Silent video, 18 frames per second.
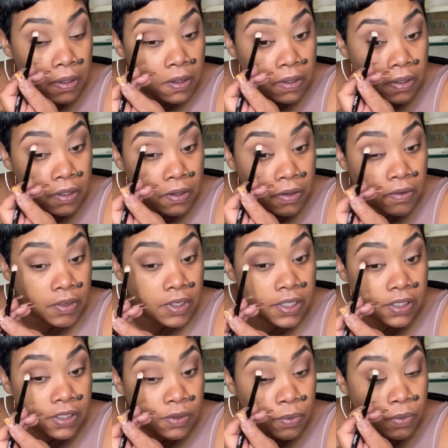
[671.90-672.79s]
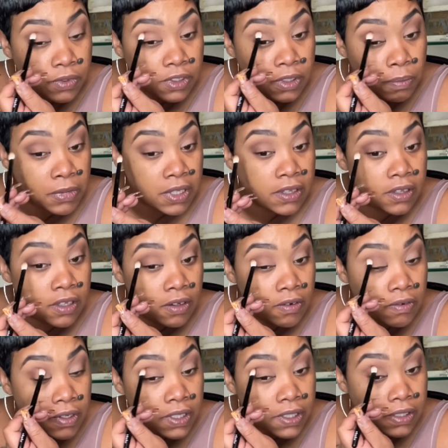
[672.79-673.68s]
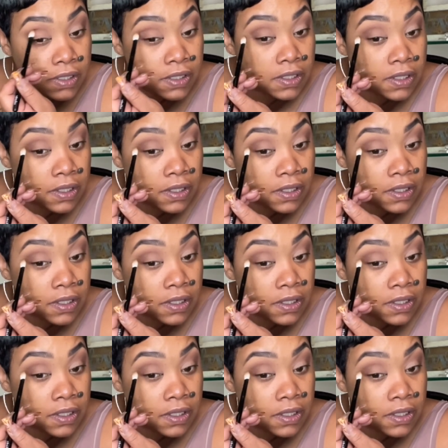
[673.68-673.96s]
the crease to meet the crease.